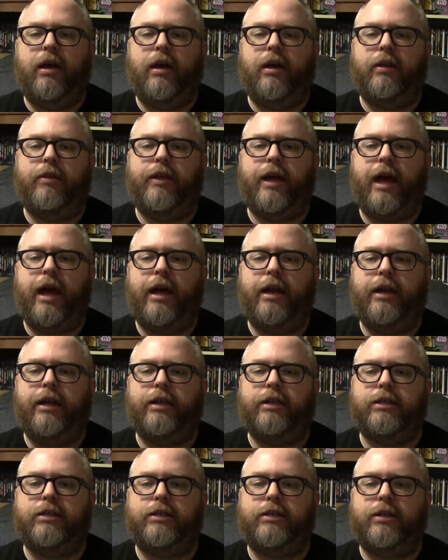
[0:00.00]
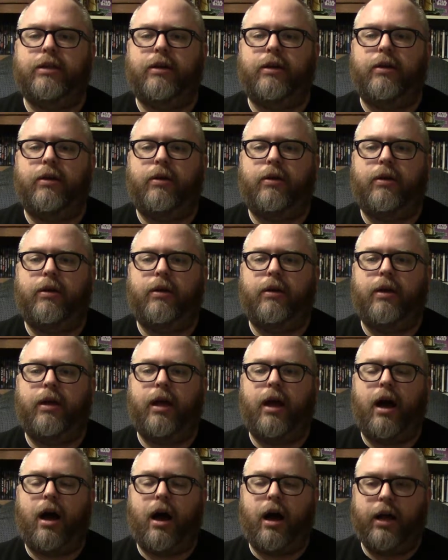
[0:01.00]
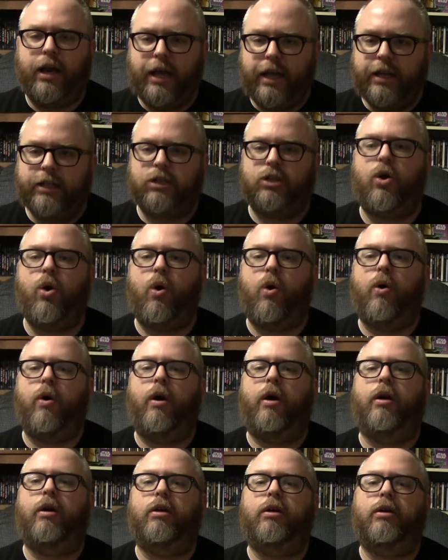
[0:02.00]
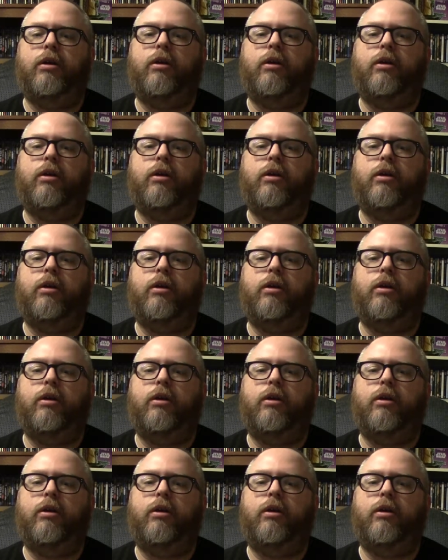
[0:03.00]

that is, in its core,